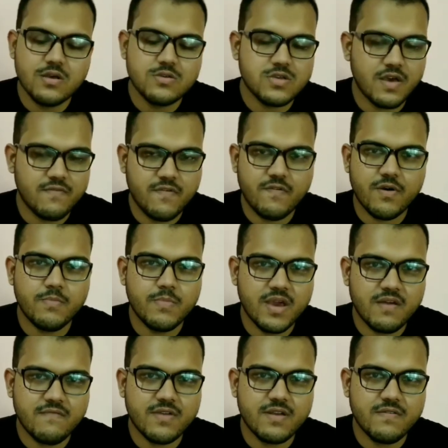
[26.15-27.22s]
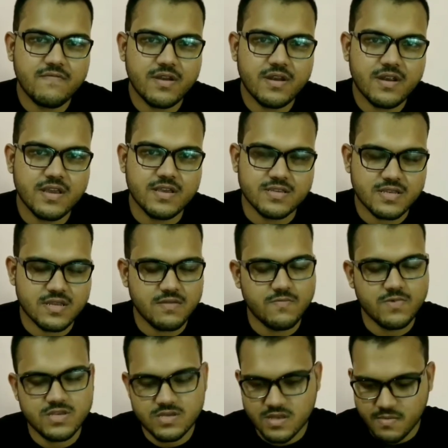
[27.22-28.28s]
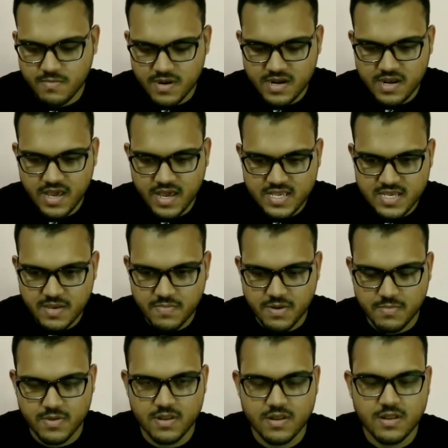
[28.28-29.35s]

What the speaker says: So everyone may have a different taste and which is completely acceptable.